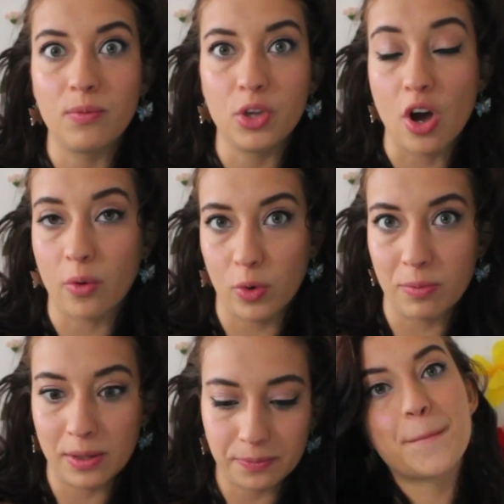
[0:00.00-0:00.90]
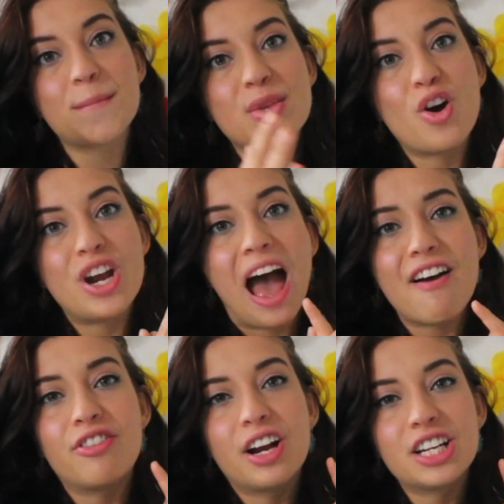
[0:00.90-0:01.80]
young women. On
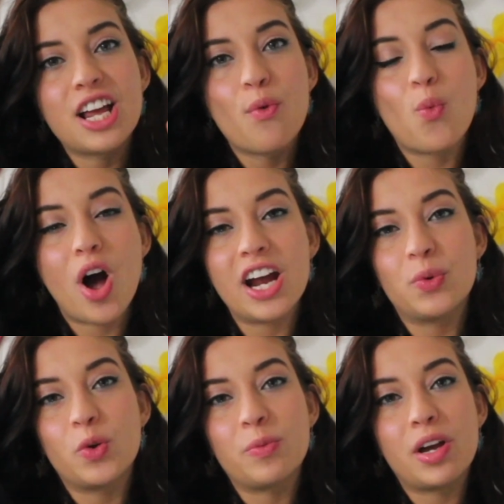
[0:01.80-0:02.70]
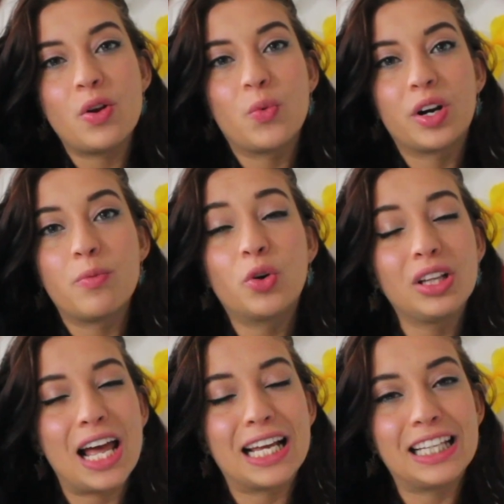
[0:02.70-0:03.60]
average, white women were more
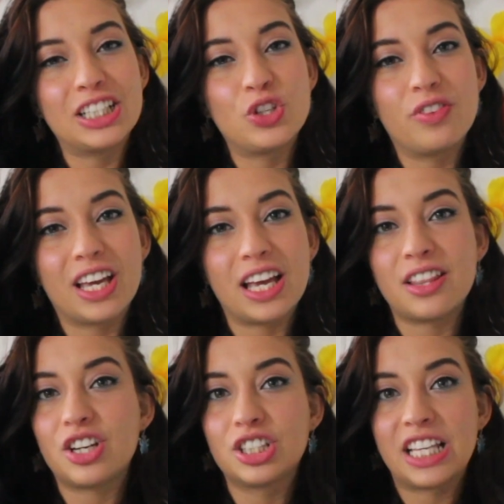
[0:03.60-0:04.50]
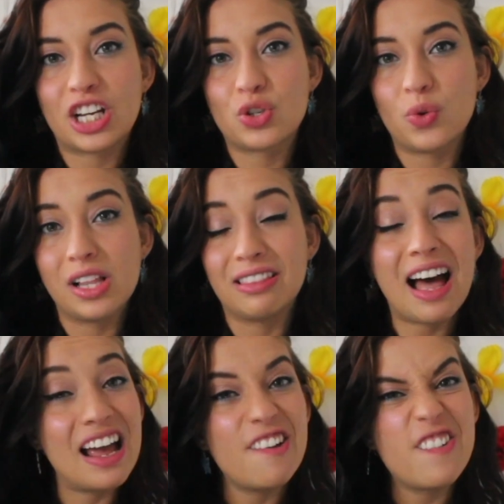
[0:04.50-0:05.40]
likely to begin their sexual
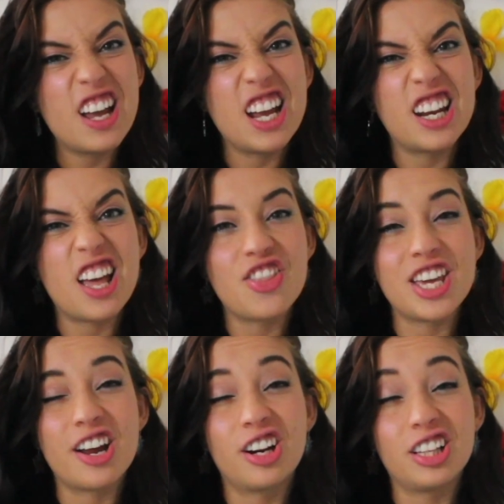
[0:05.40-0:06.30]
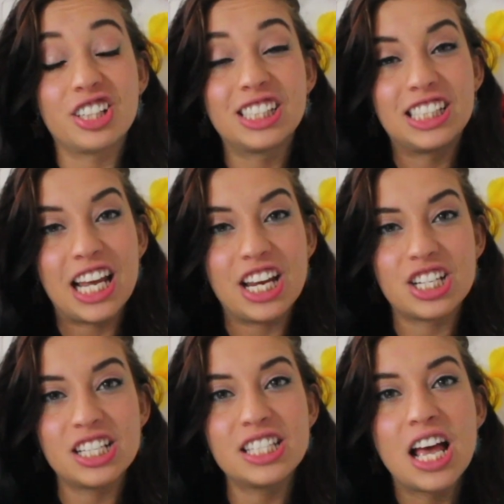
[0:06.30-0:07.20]
life in the earlier
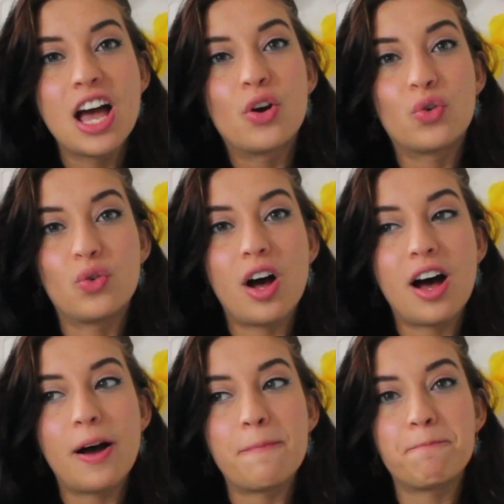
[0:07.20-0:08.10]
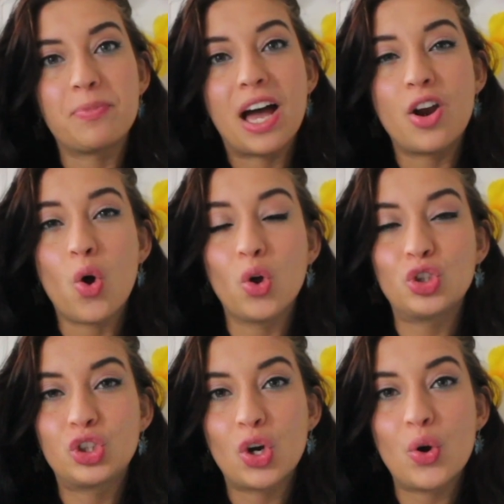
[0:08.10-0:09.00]
stages, and
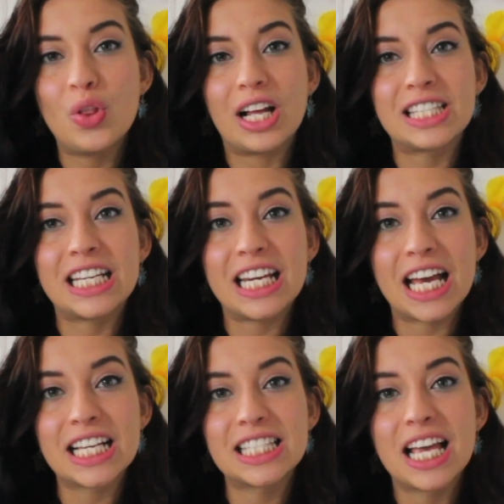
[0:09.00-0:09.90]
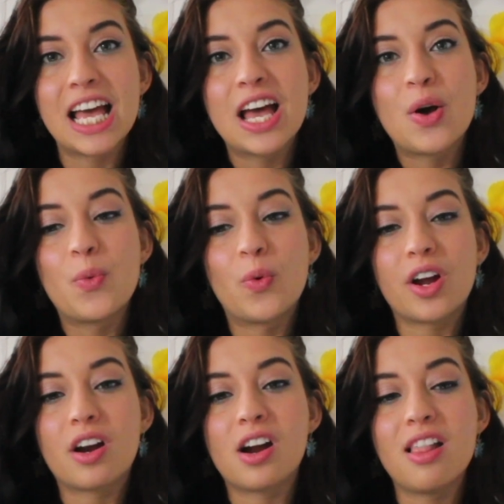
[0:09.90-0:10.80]
also Latinas
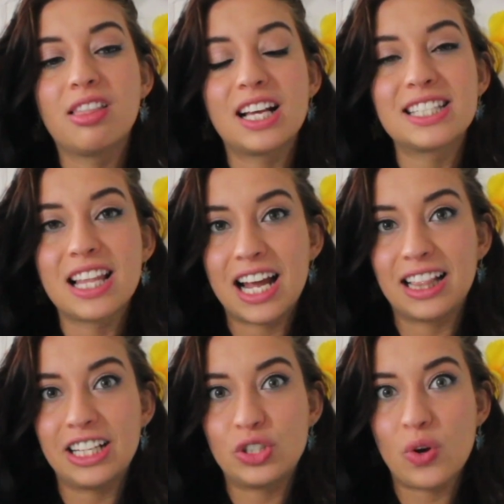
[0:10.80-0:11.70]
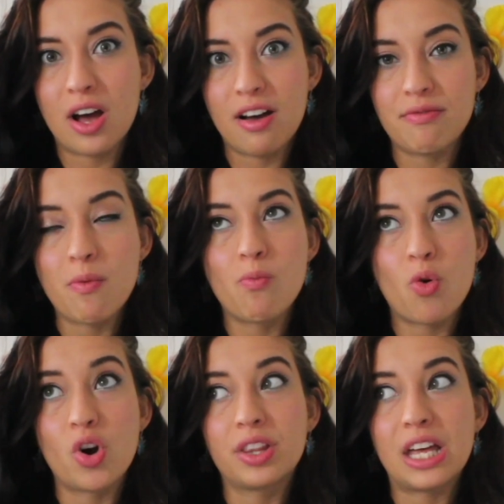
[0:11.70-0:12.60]
were less likely to have
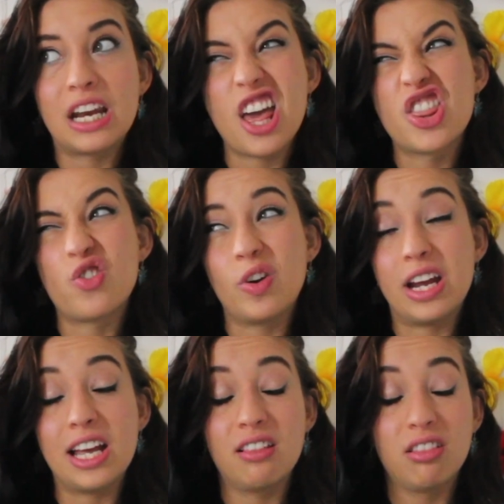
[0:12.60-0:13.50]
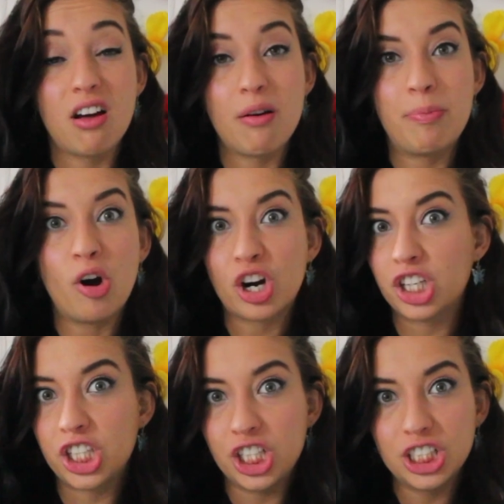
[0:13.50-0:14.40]
more than 3 love
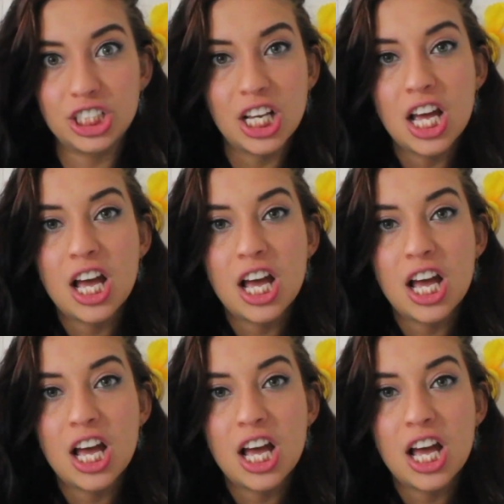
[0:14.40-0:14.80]
partners,